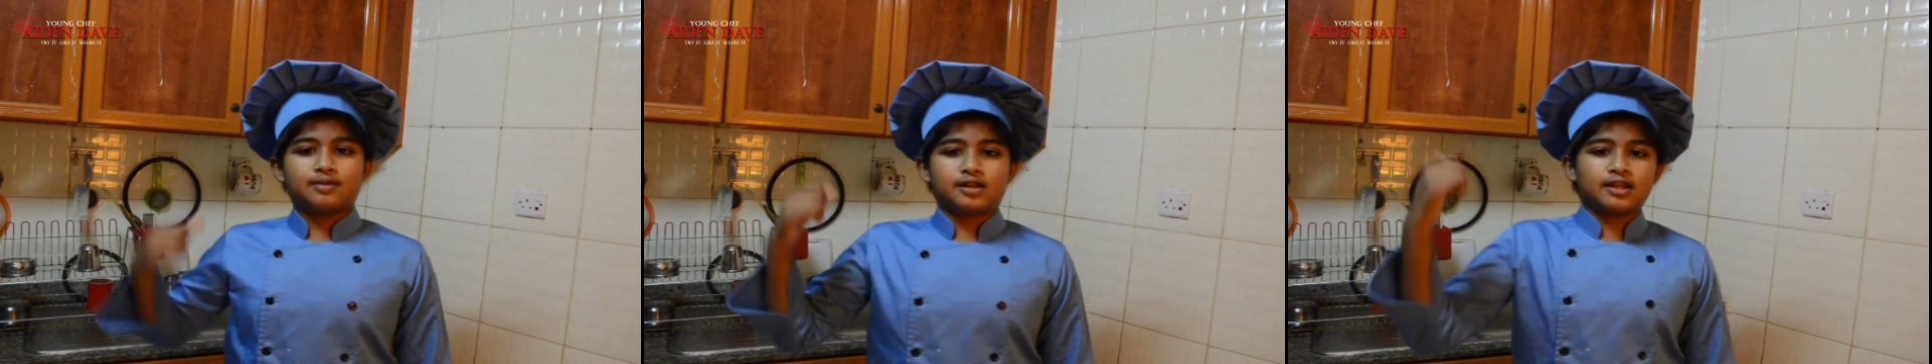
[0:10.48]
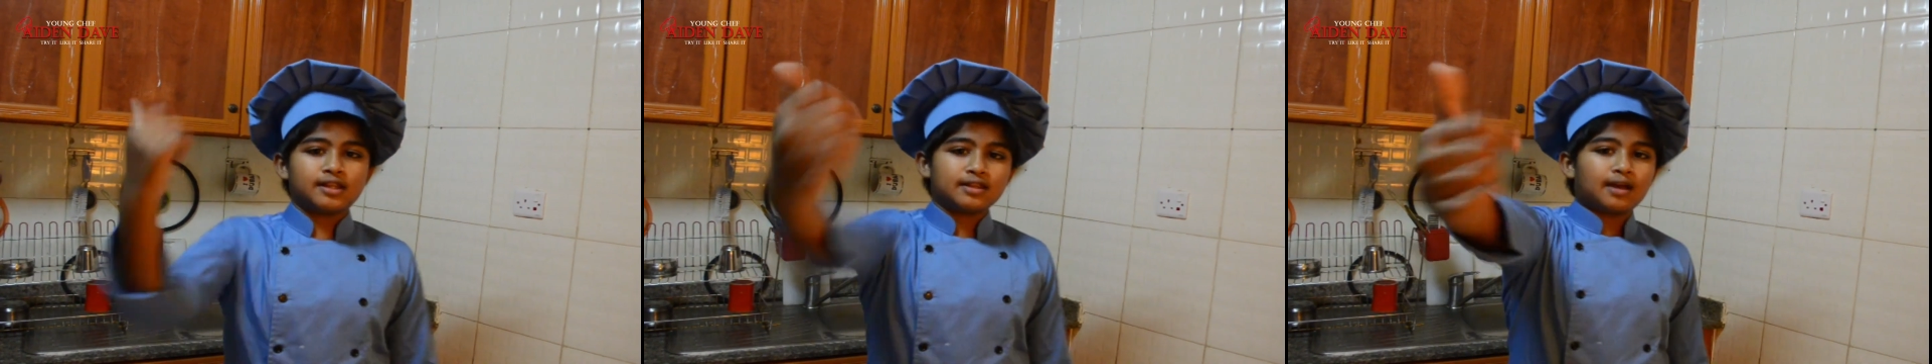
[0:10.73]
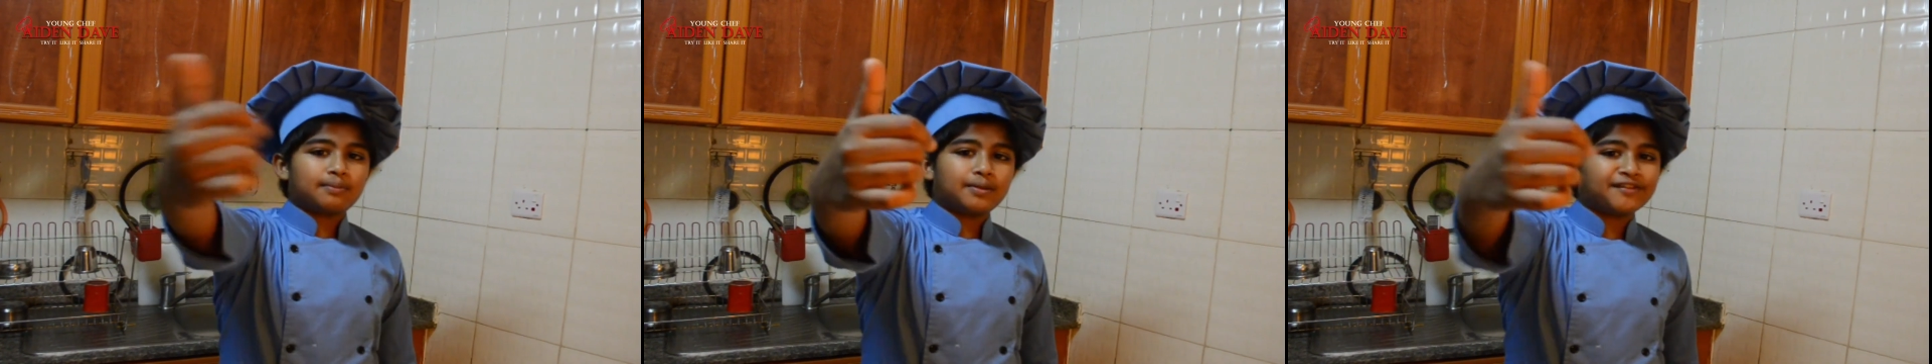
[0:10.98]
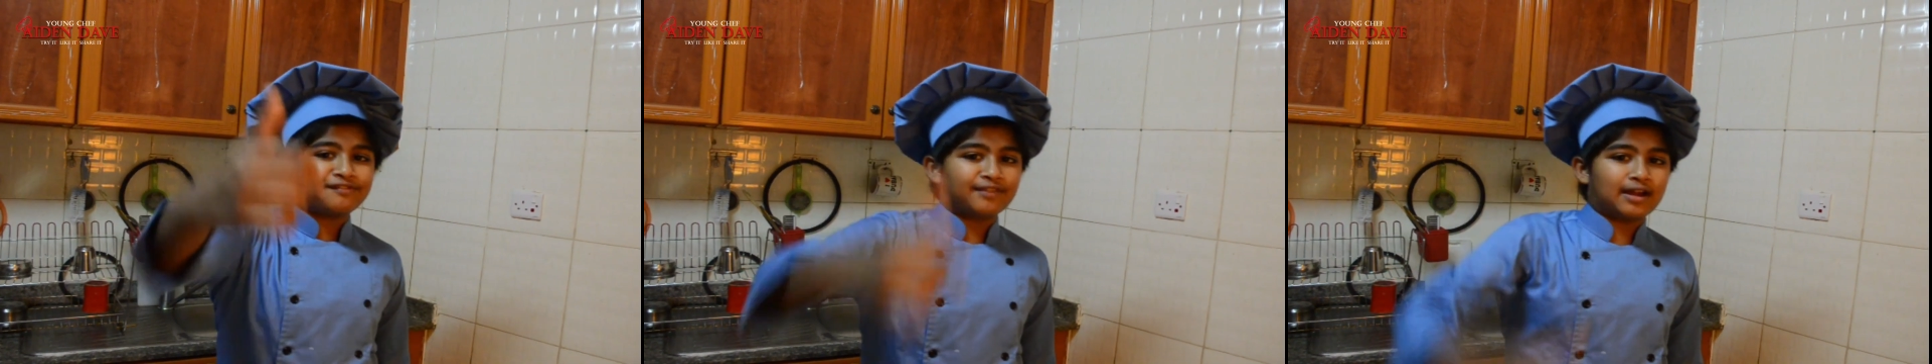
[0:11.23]
and hit that
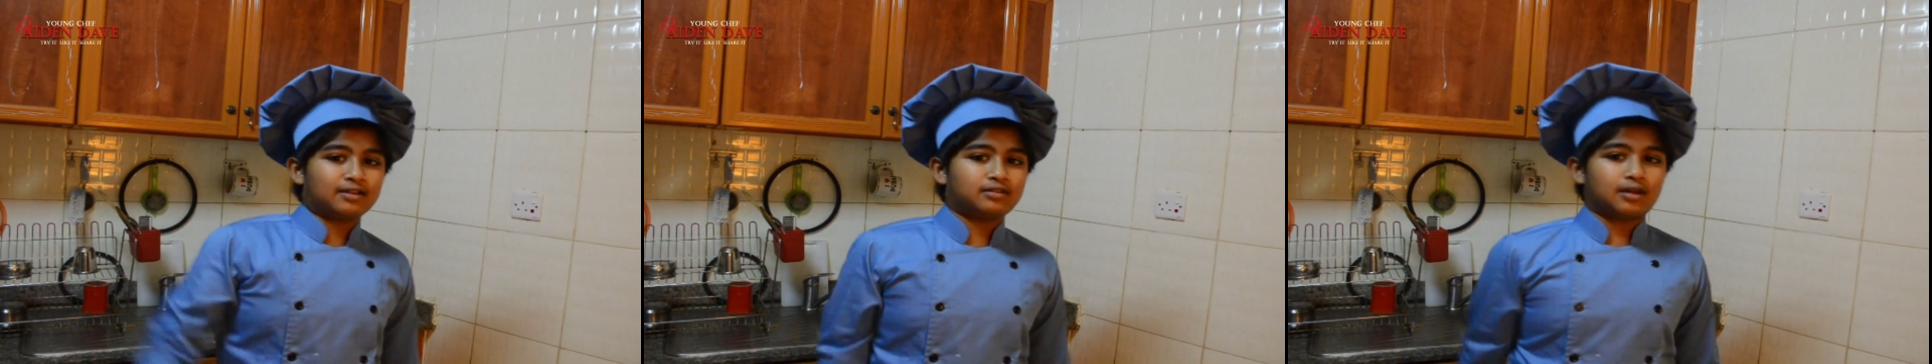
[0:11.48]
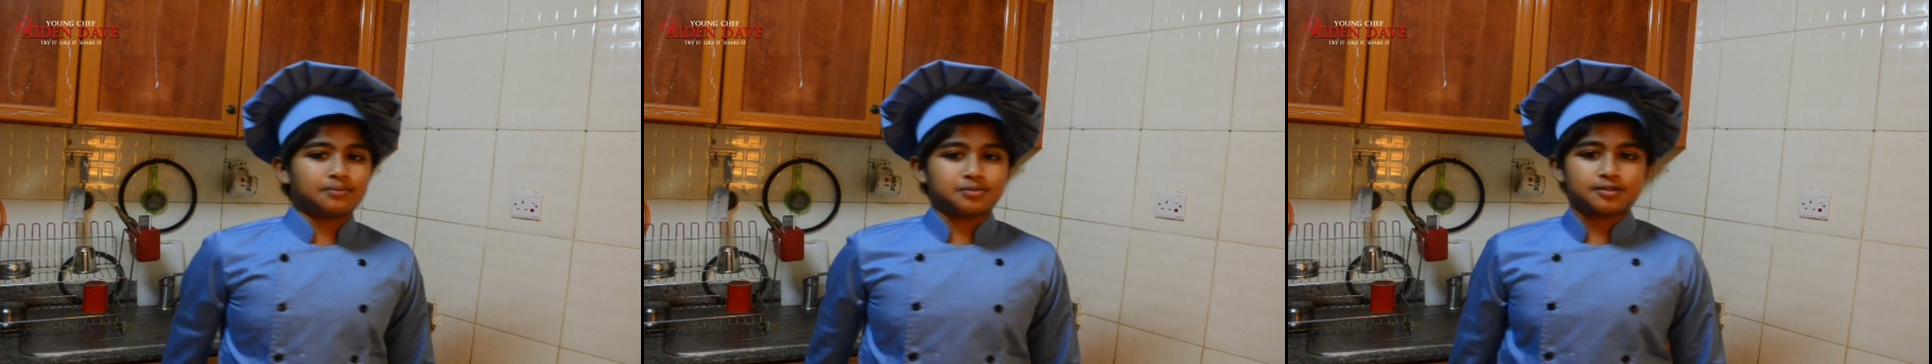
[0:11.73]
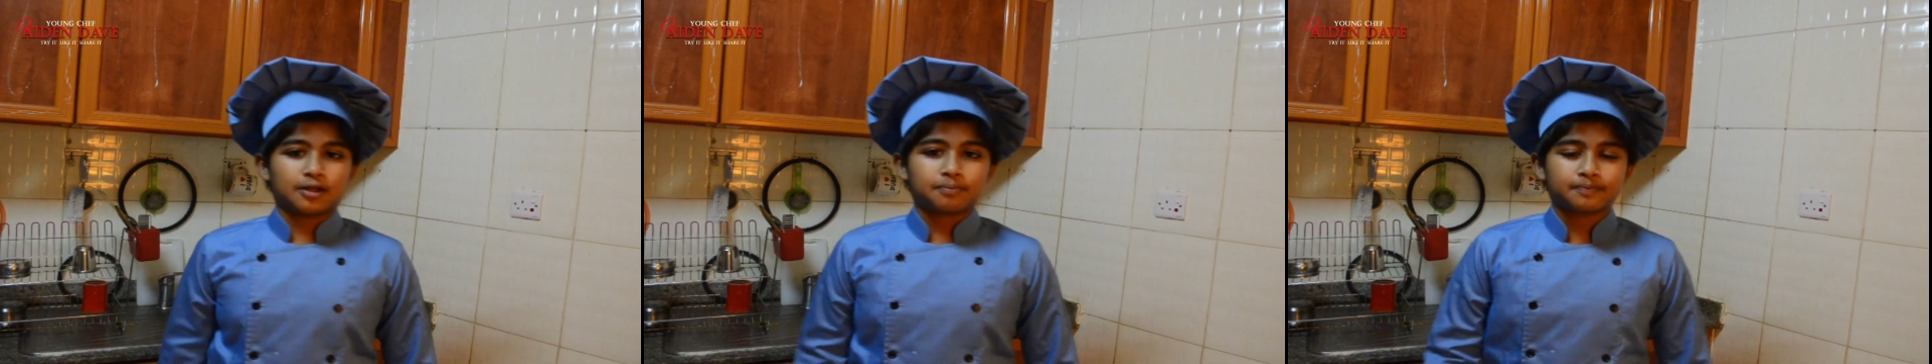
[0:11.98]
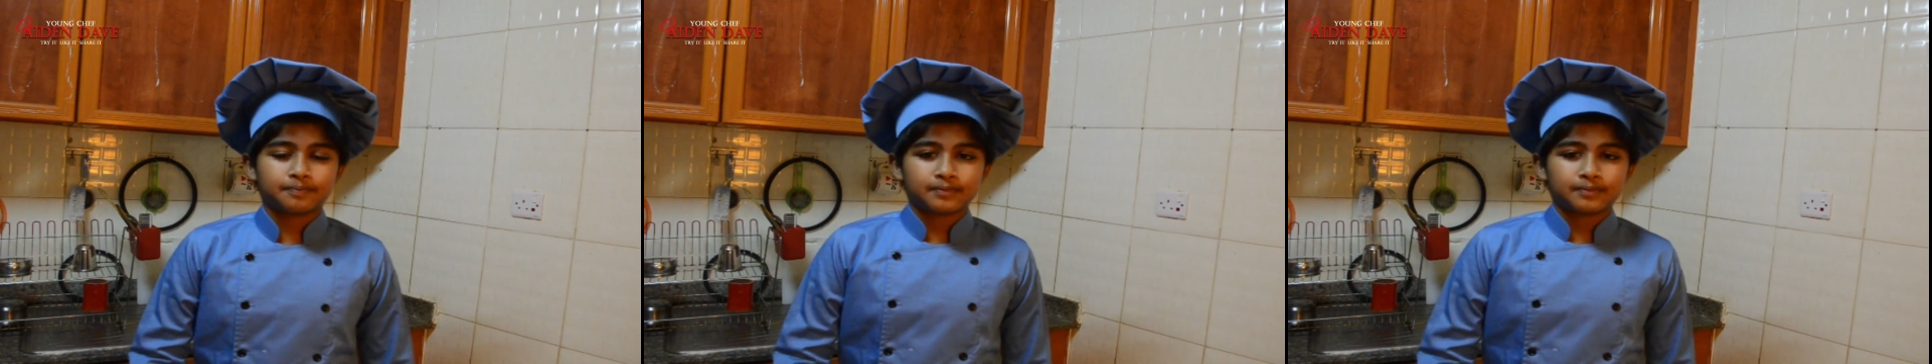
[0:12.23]
big fat thumbs up.